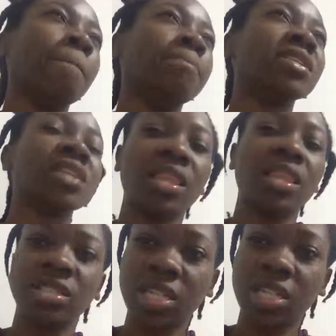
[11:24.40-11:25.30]
this
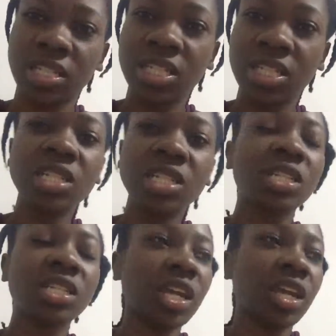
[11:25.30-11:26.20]
other chick.
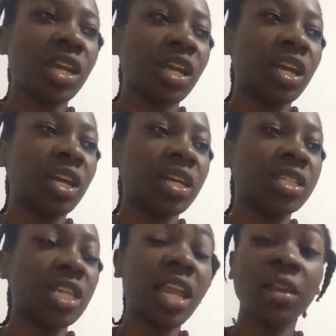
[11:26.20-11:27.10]
She
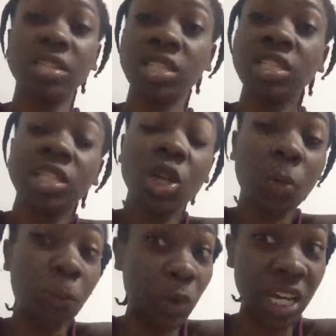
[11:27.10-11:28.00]

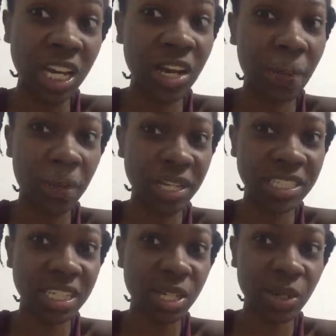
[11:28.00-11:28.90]
looked pretty in her
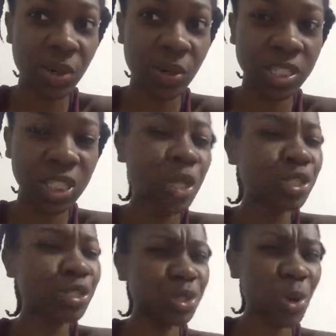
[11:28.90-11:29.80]
picture, She
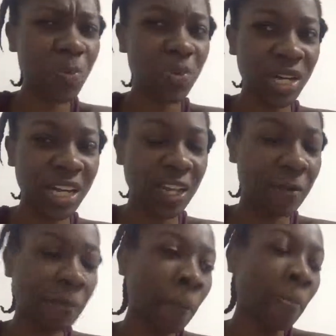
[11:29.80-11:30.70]
looked so pretty.